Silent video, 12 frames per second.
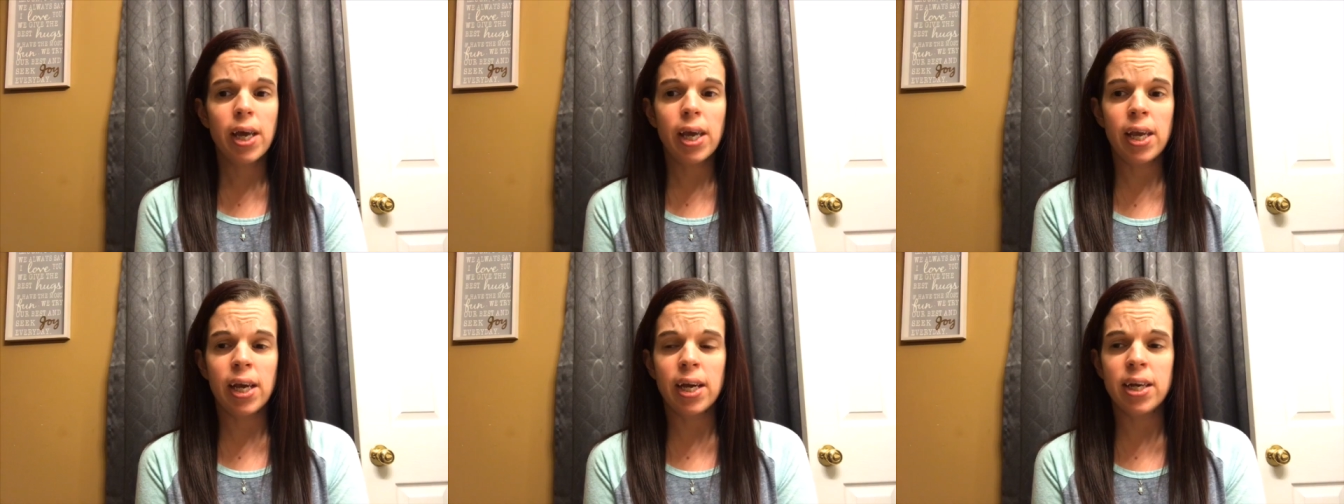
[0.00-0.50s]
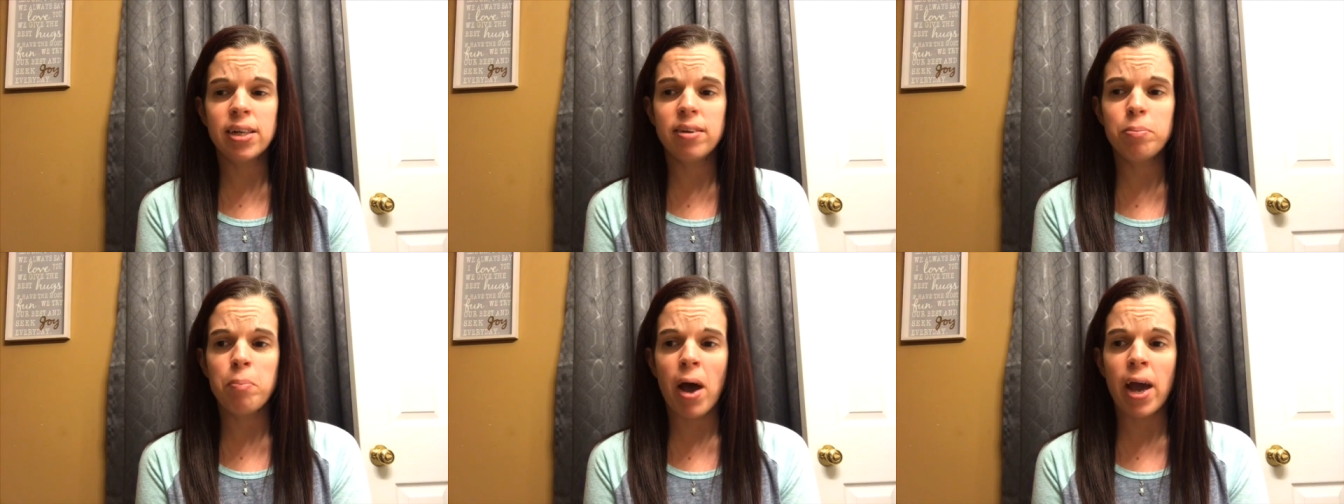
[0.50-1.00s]

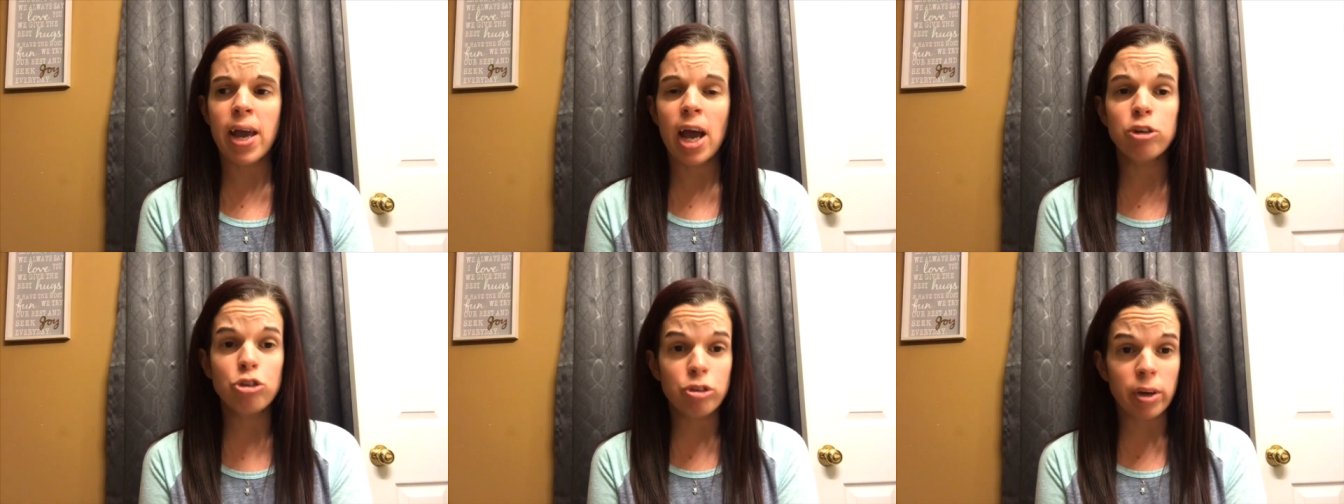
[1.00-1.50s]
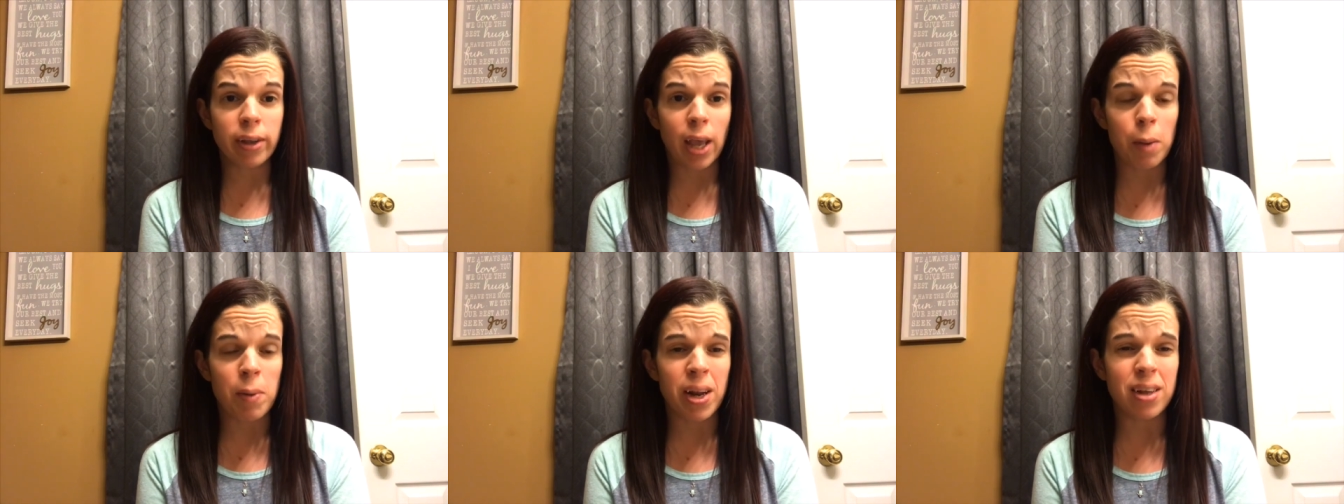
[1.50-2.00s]
and my estrogen
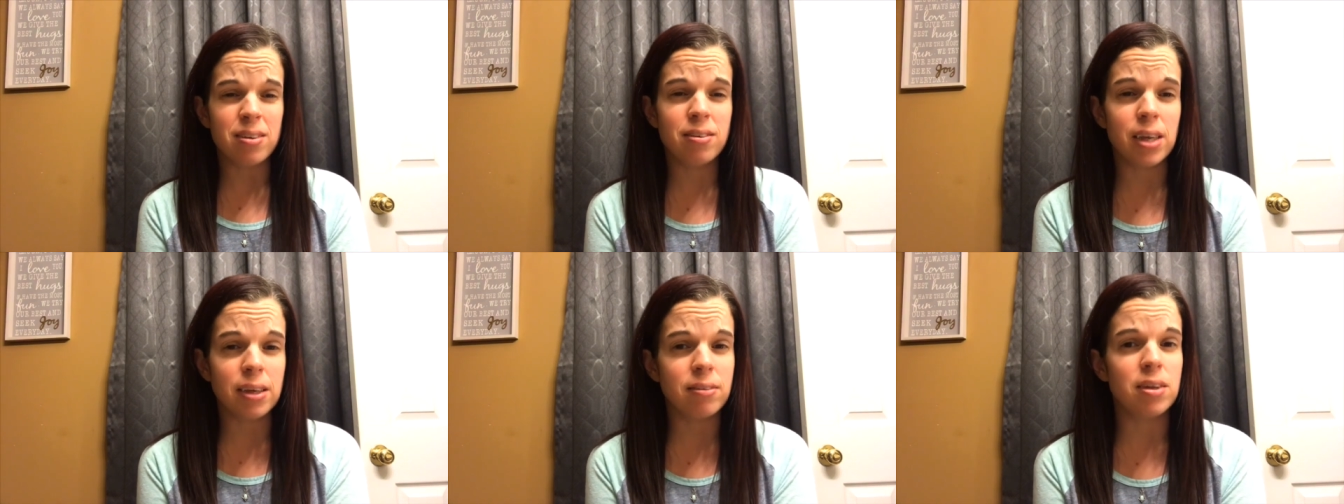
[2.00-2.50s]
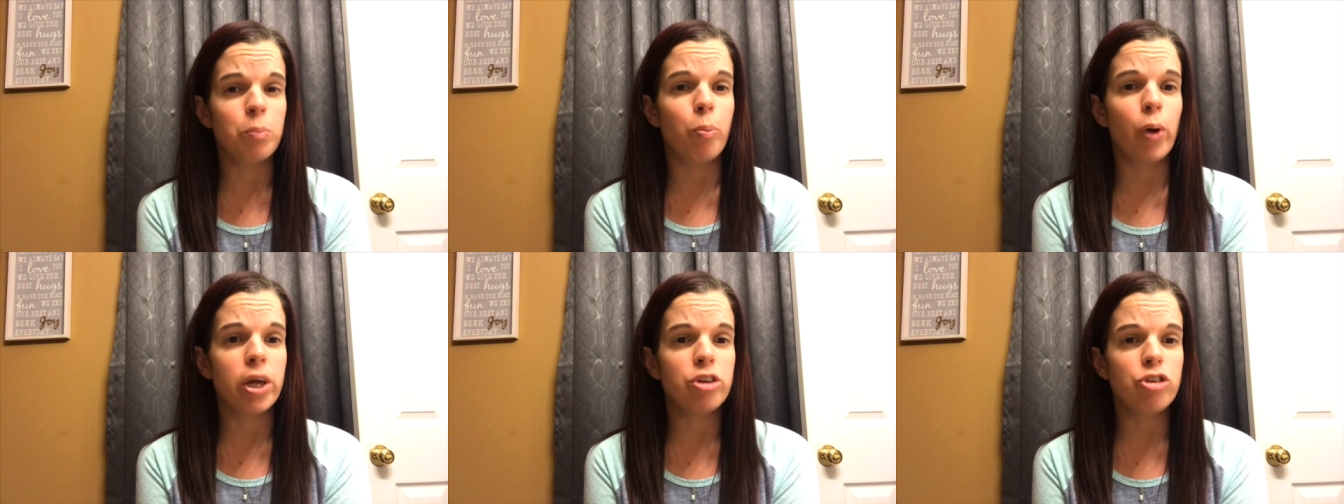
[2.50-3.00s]
came in at sixty
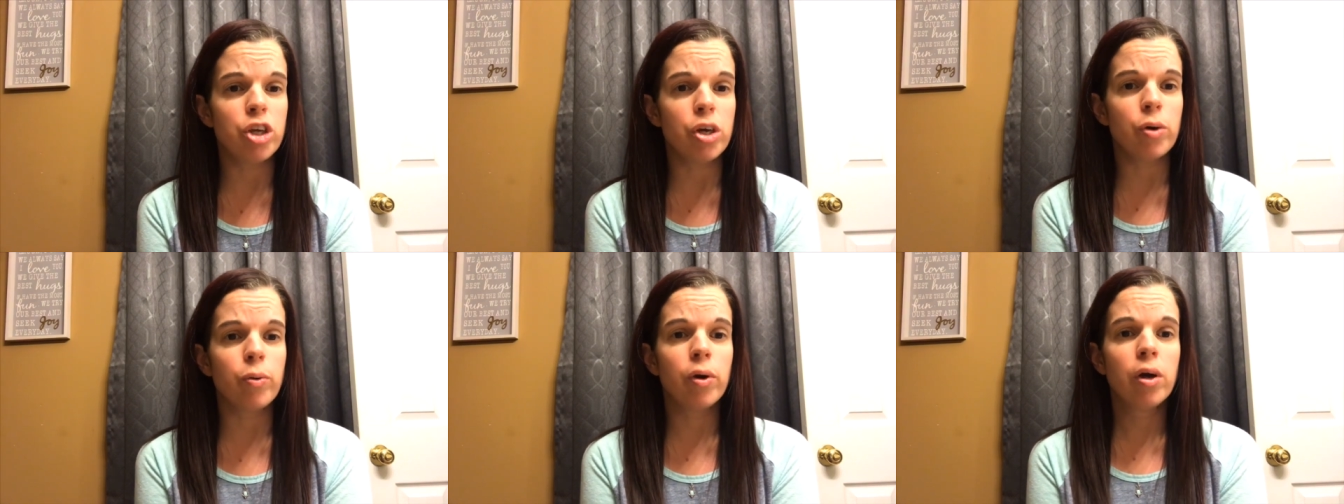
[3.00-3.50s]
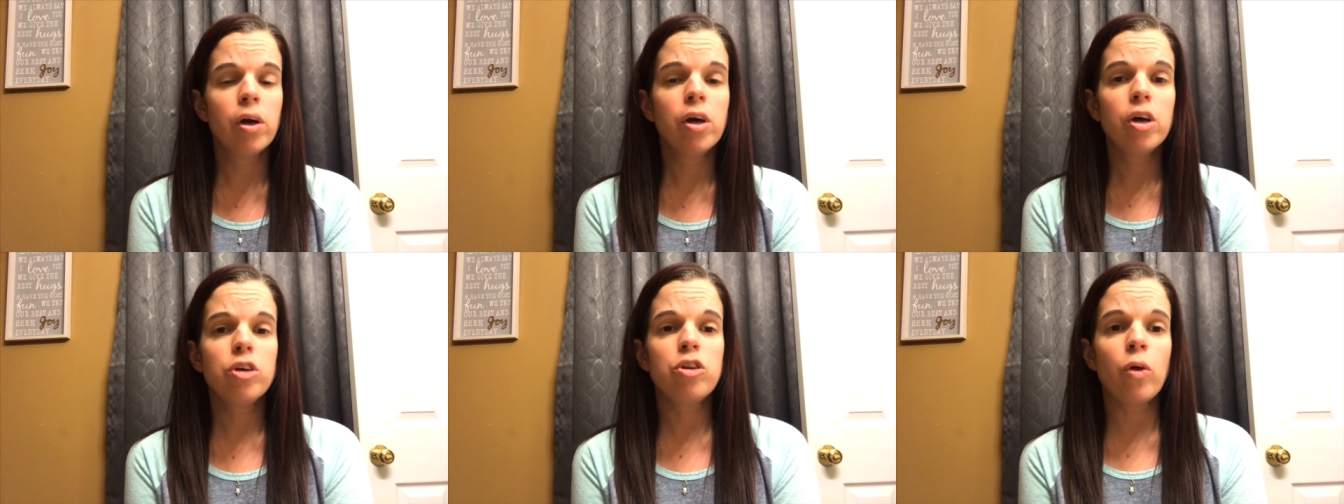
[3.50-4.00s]
point two.
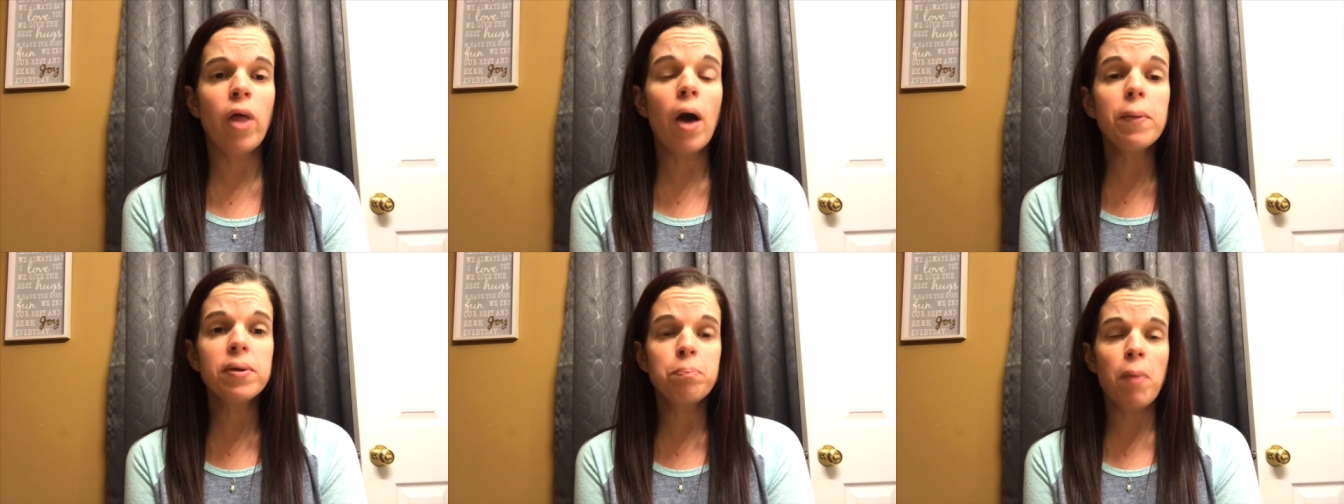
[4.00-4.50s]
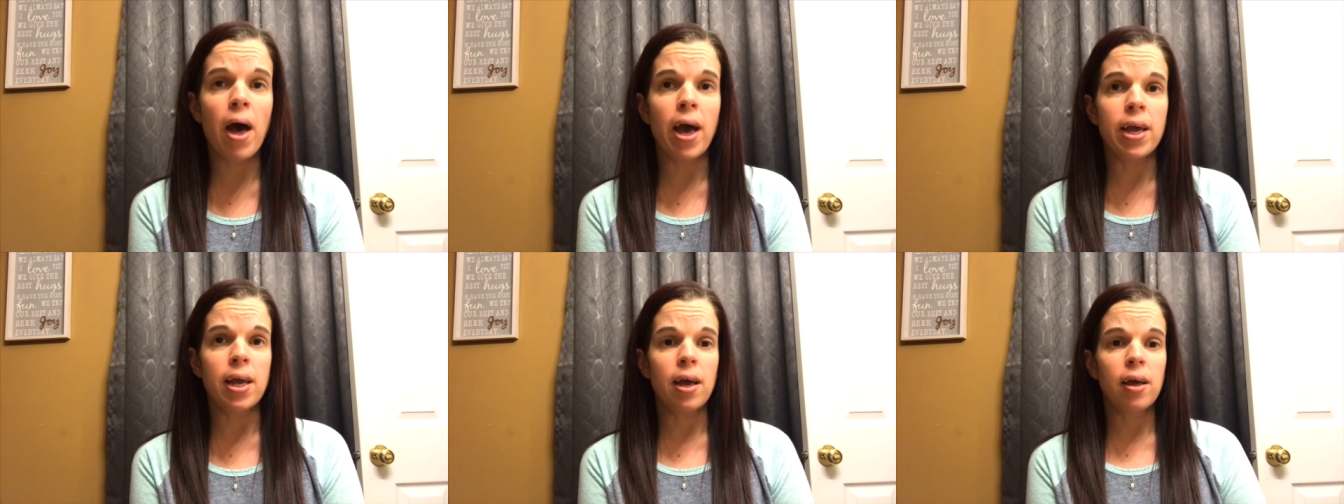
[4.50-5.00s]
So that was
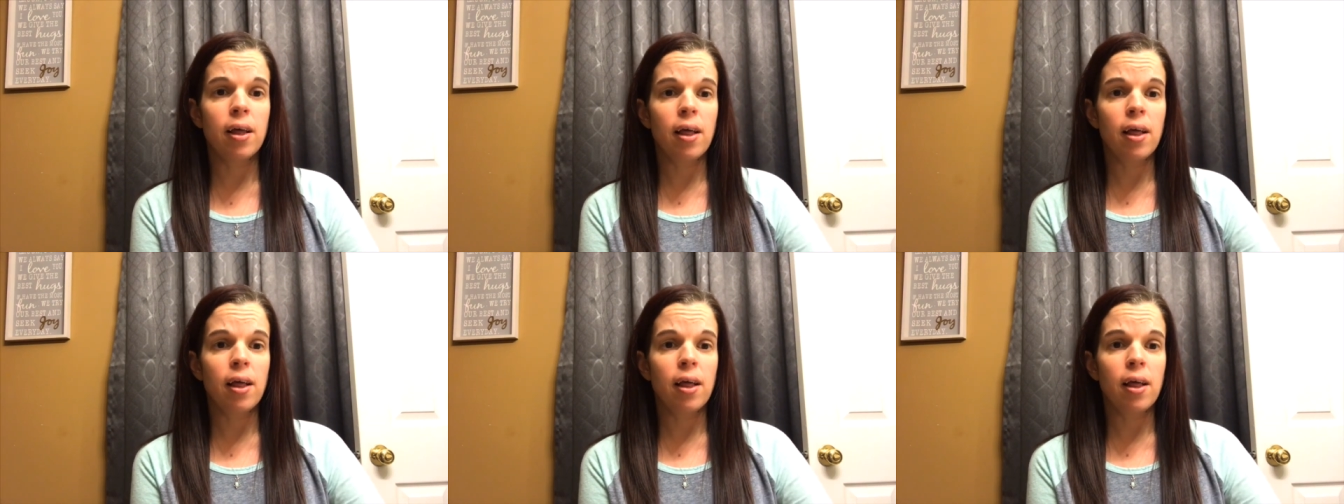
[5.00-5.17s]
my